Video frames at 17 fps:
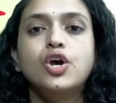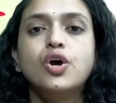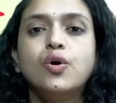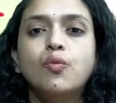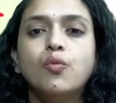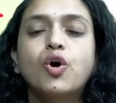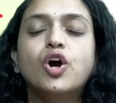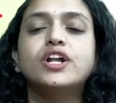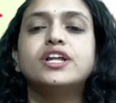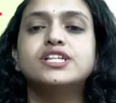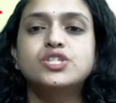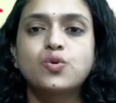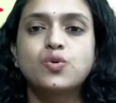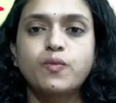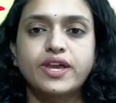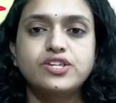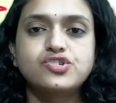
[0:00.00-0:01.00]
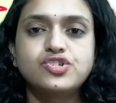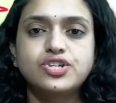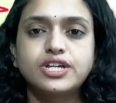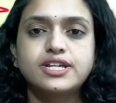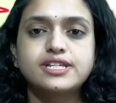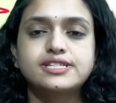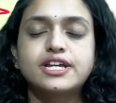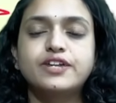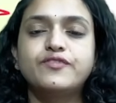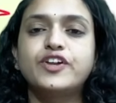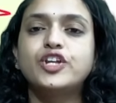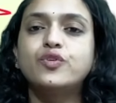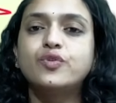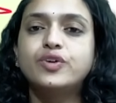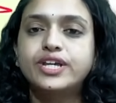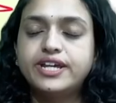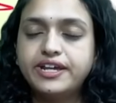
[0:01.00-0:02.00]
What is quenching is that when you
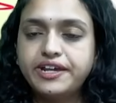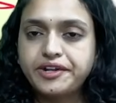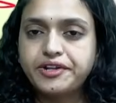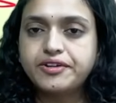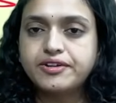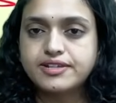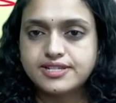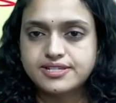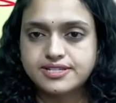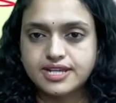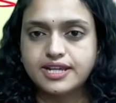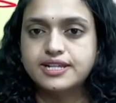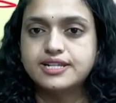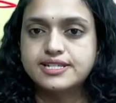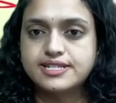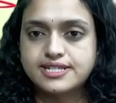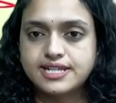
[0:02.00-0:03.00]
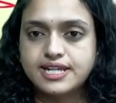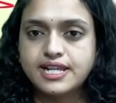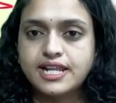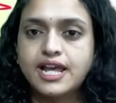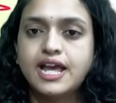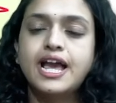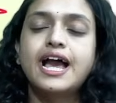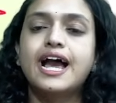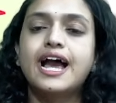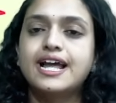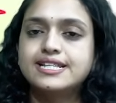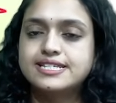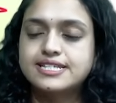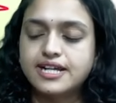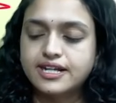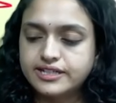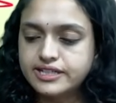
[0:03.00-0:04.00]
heat the stainless steel and
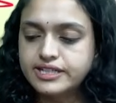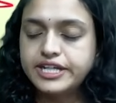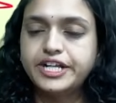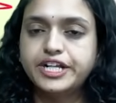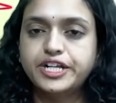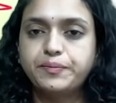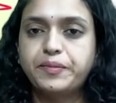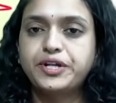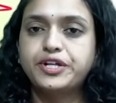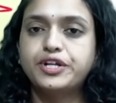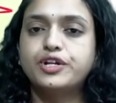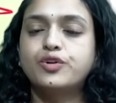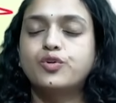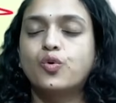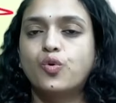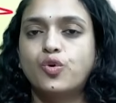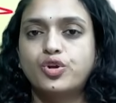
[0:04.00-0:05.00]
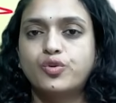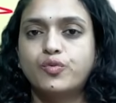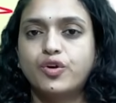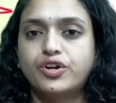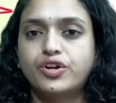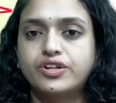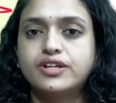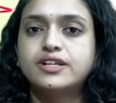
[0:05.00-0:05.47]
suddenly dip it in cold water,